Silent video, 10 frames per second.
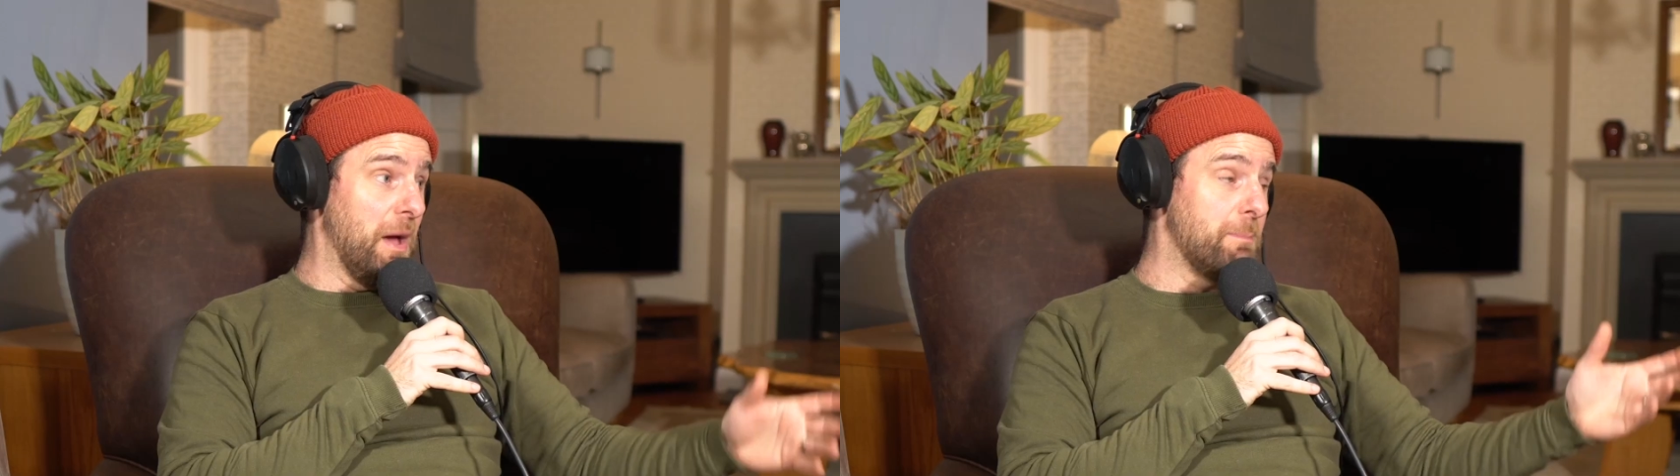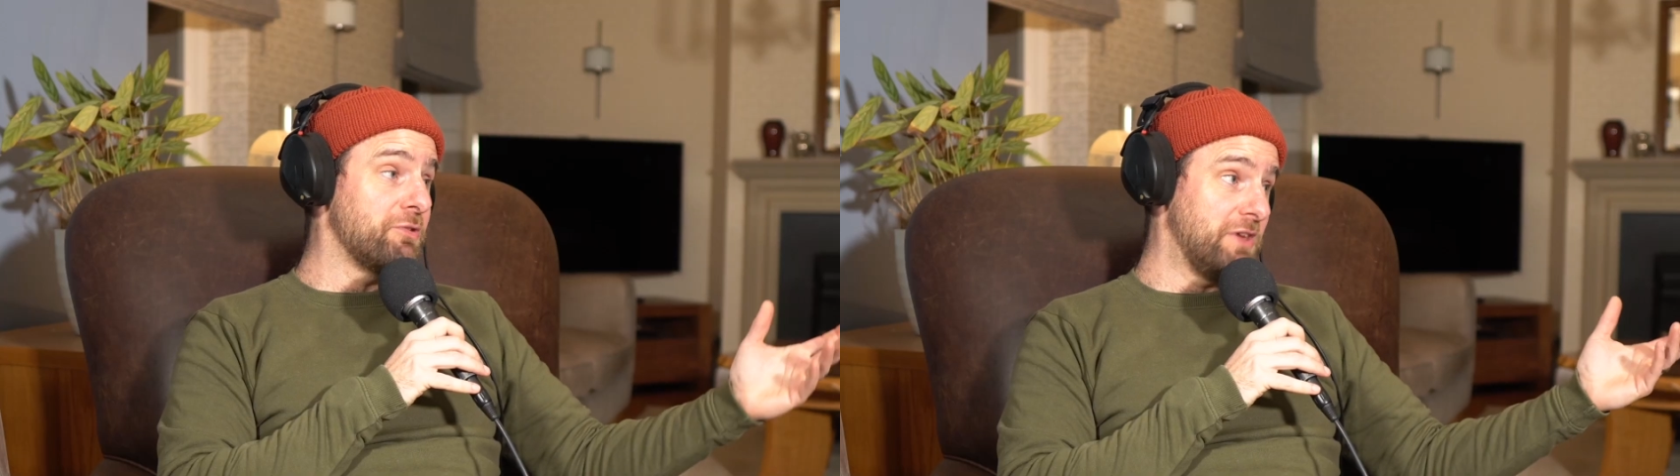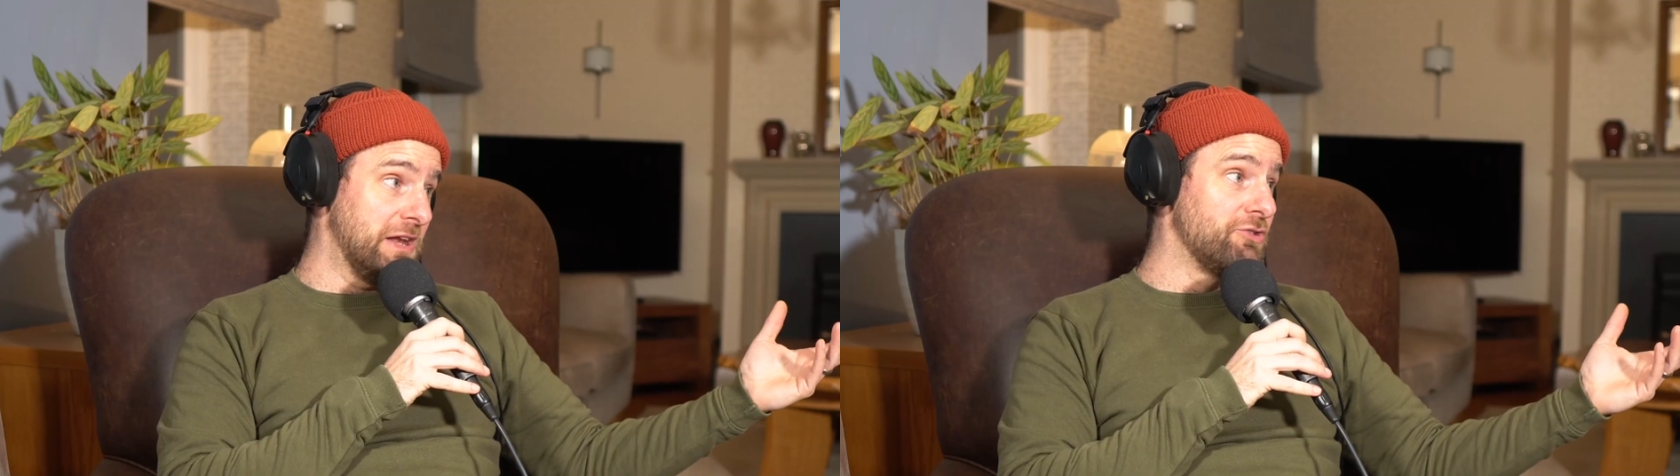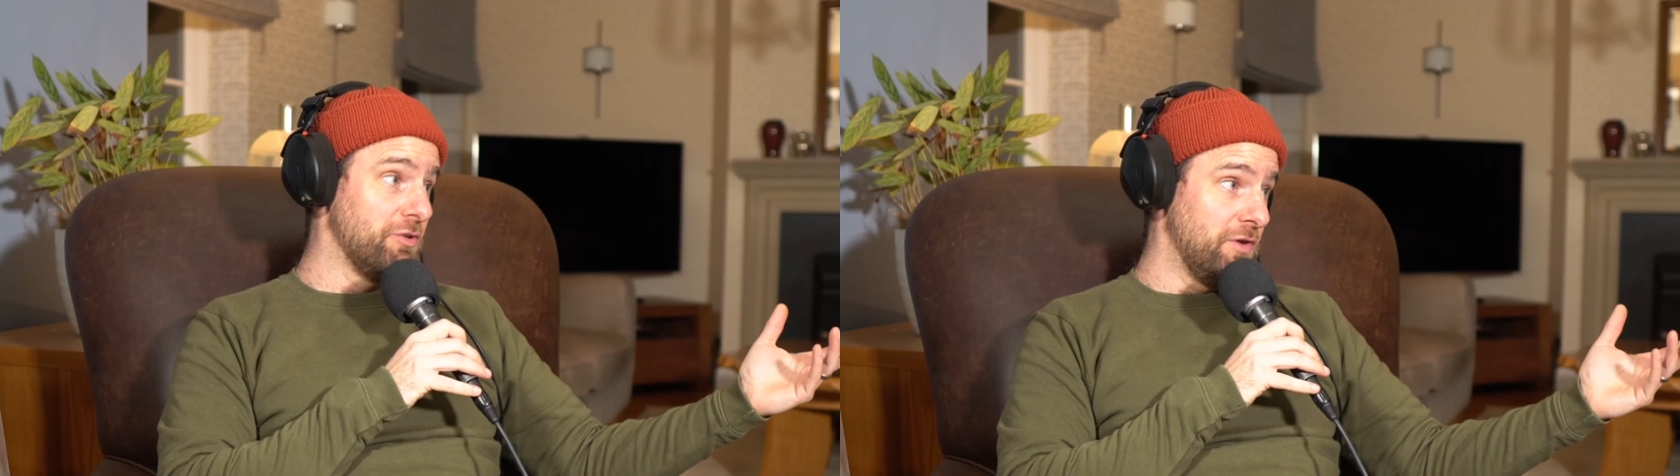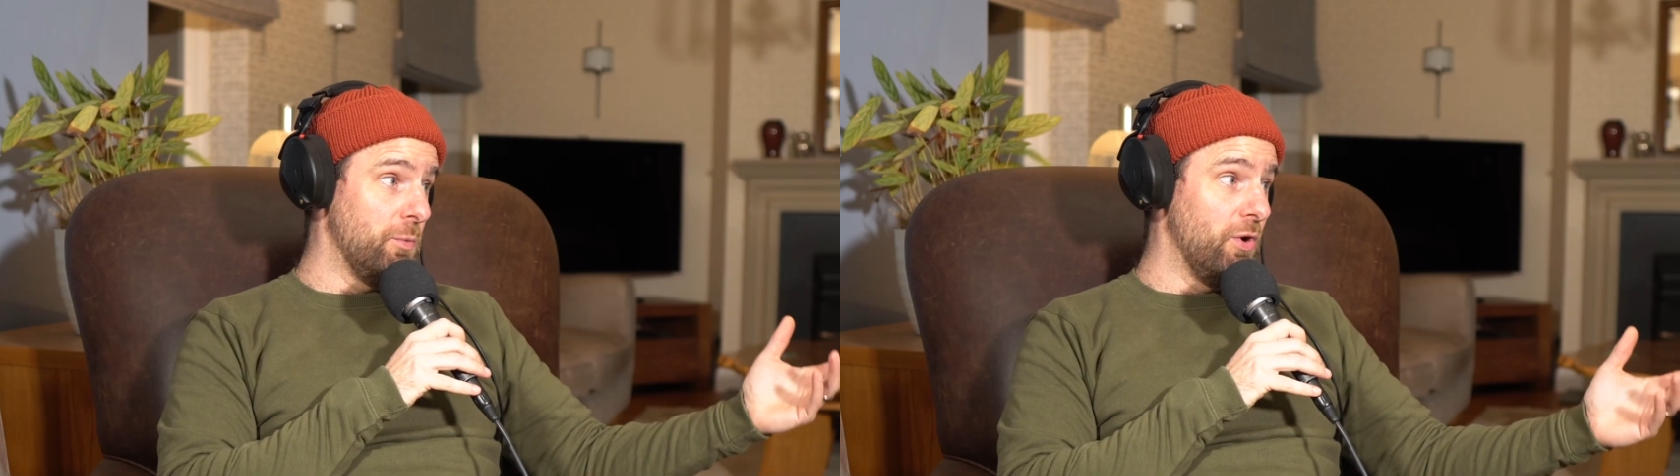think it
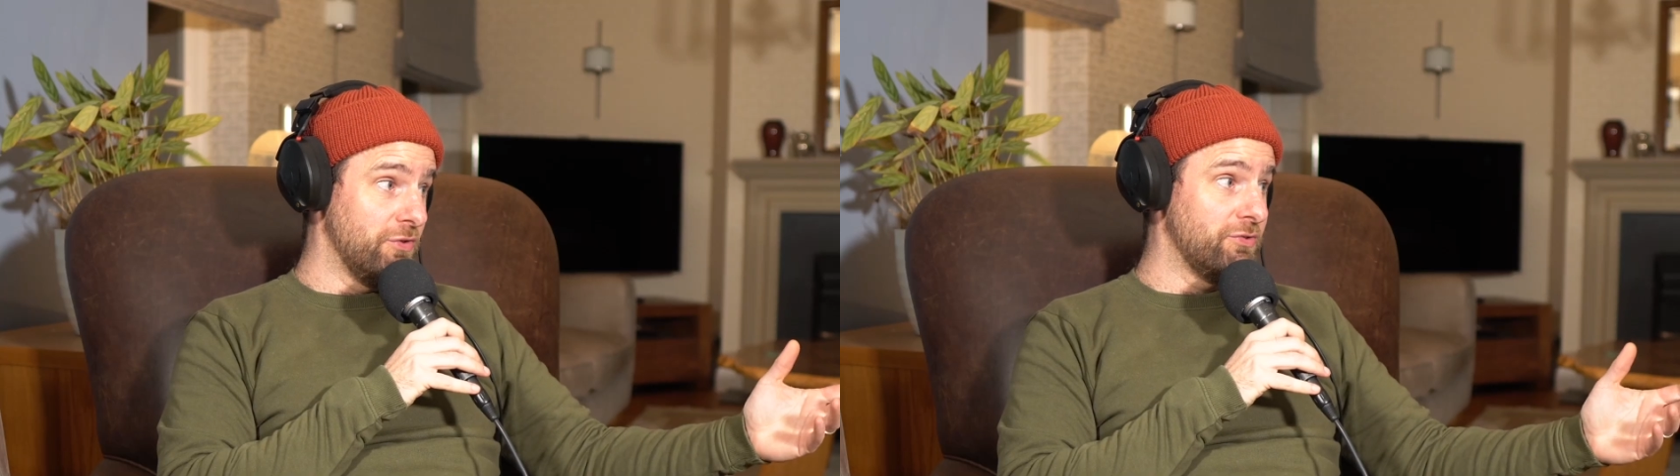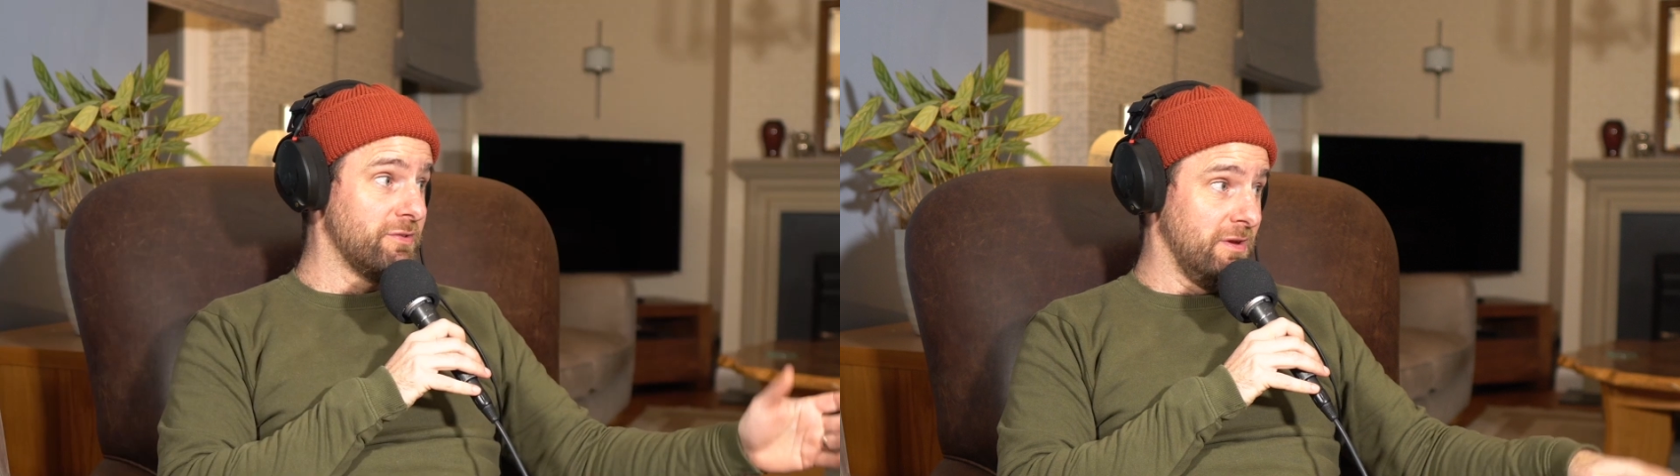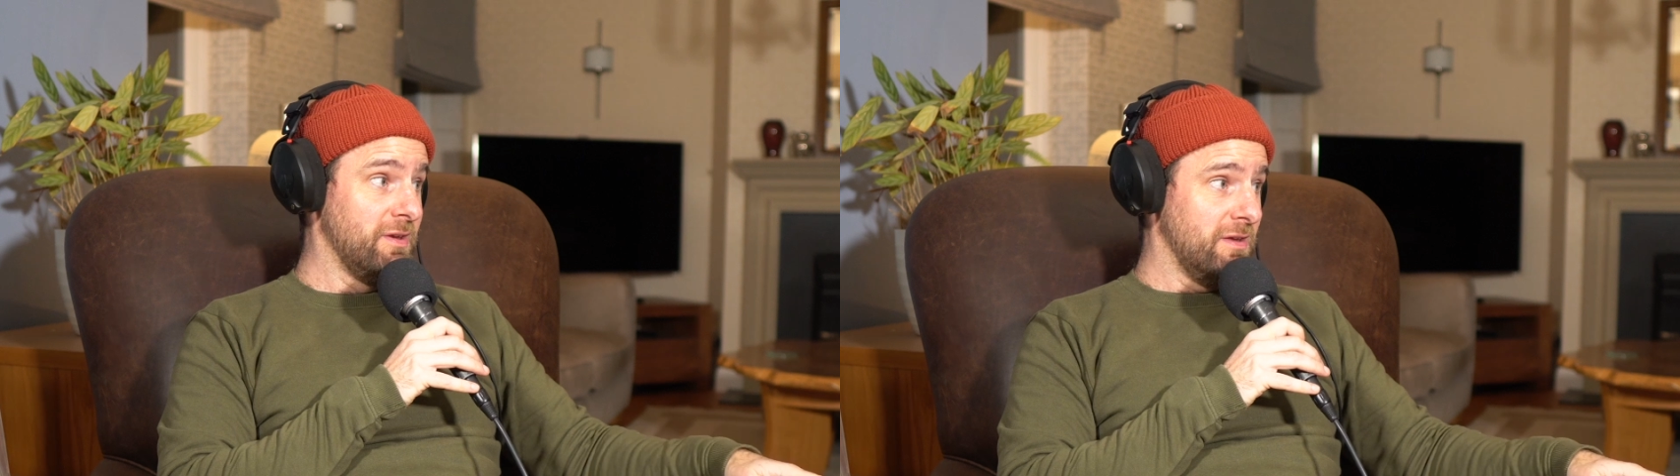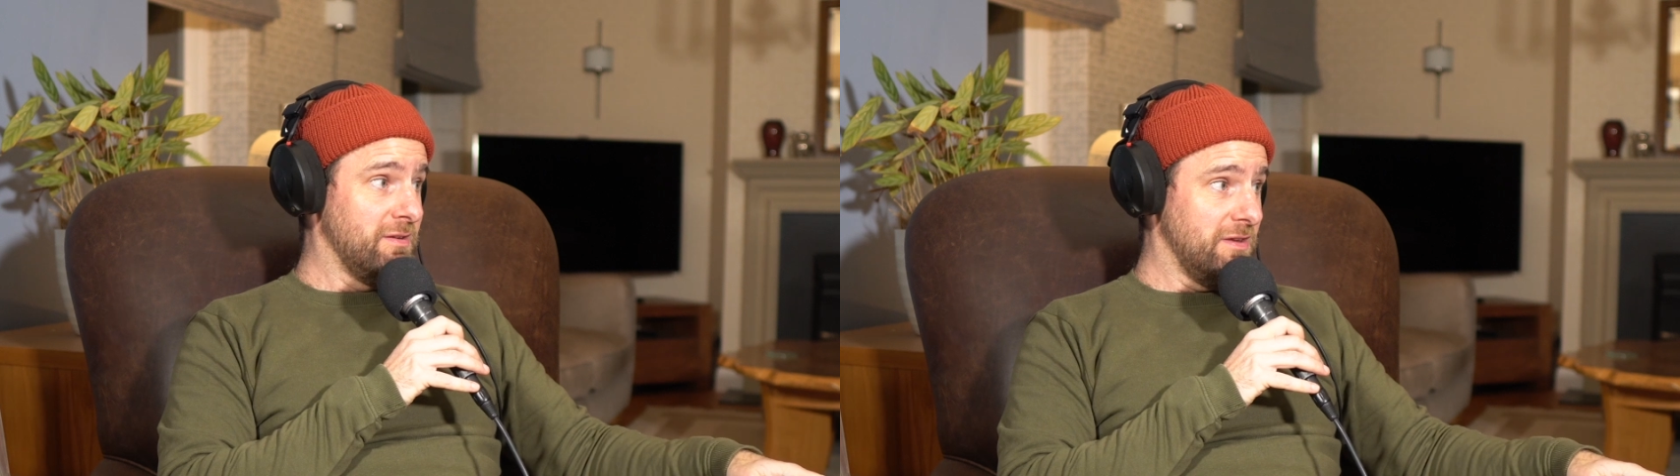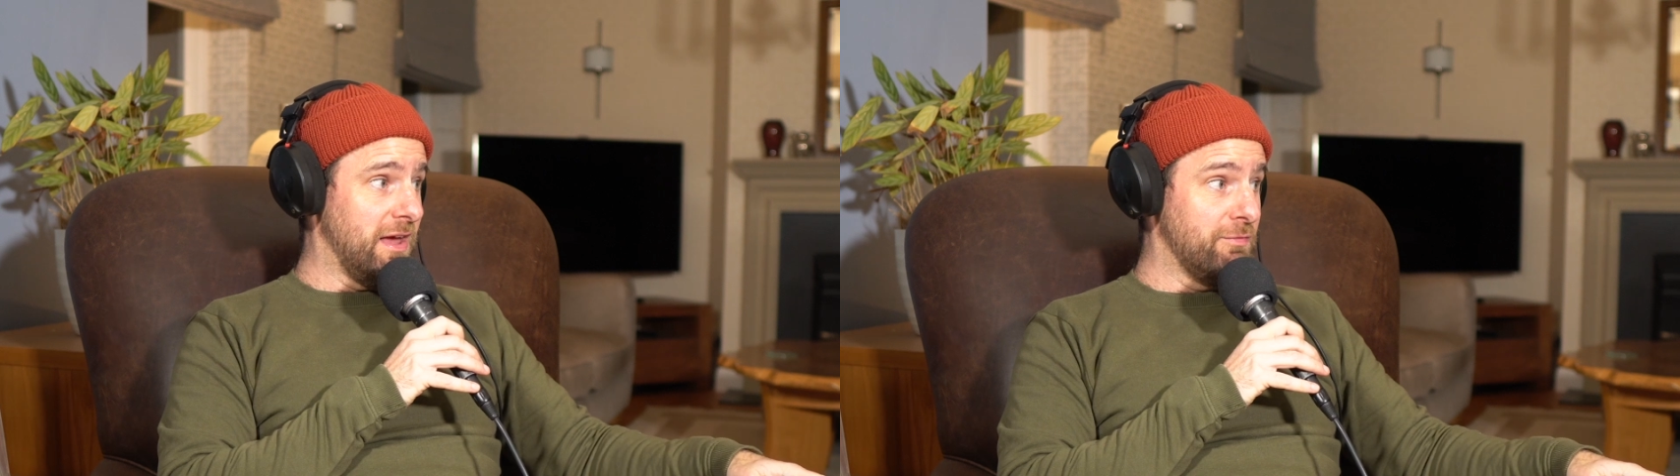was a contributing
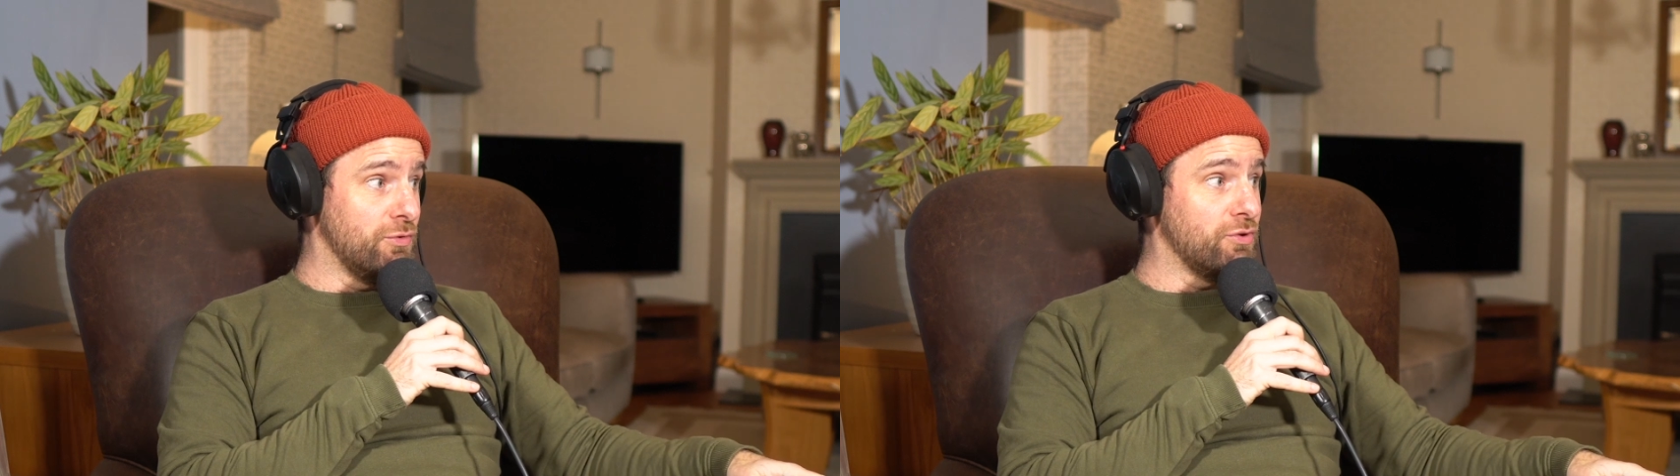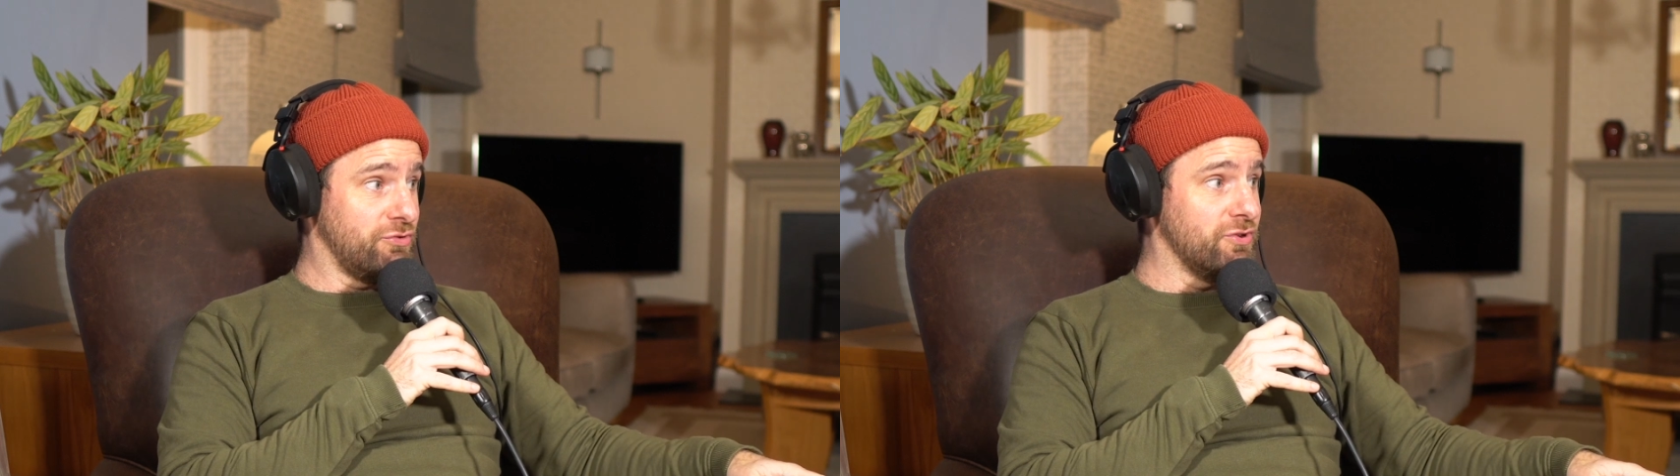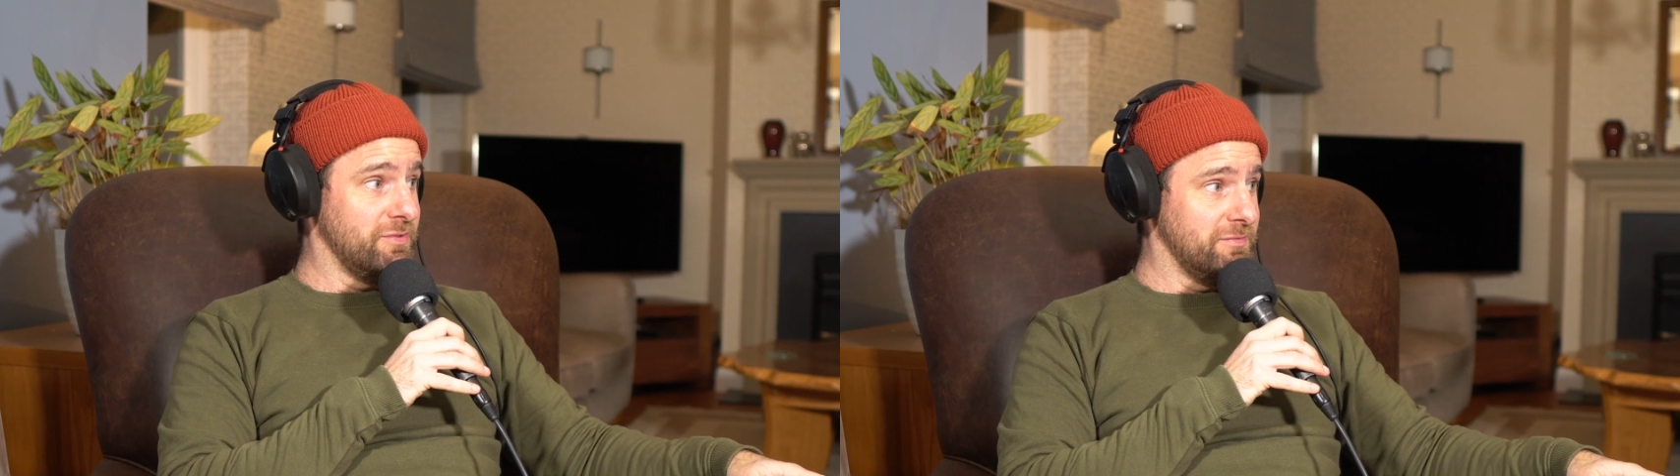factor, for sure.